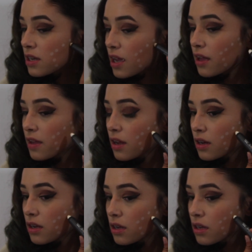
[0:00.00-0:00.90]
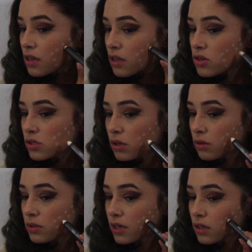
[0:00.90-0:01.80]
You want to make sure
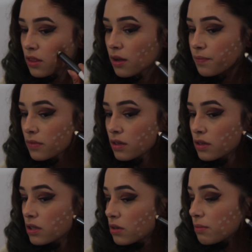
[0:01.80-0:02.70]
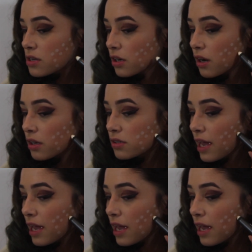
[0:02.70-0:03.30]
you're staying as symmetrical as